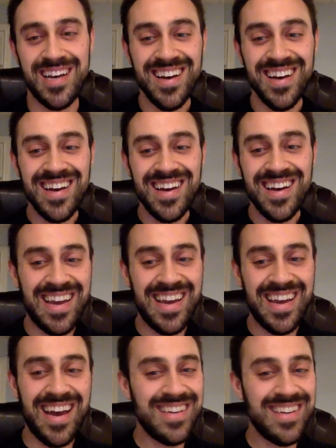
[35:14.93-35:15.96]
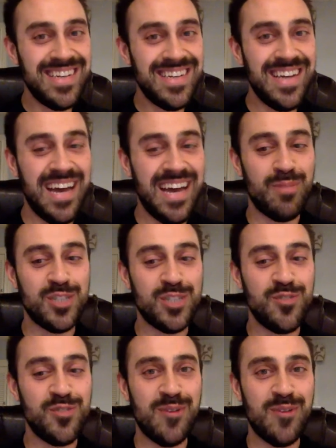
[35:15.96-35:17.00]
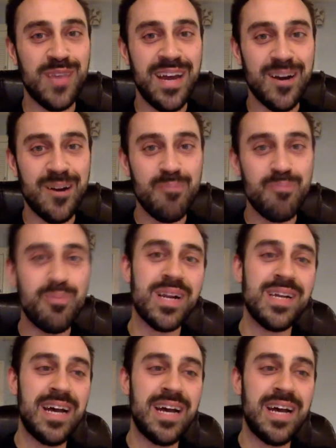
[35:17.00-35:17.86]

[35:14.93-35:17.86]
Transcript: And again, didn't have much value there,